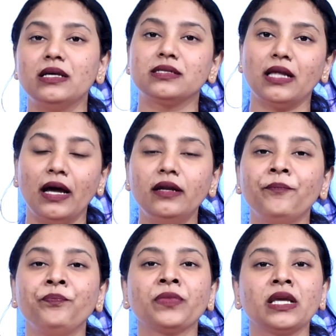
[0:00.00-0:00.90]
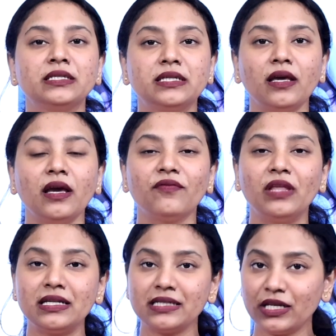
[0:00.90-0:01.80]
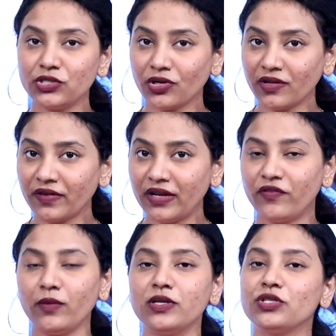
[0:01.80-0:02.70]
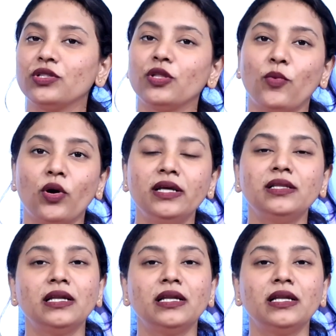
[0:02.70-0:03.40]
Is that, see, if there is any sort of inflammation in the body,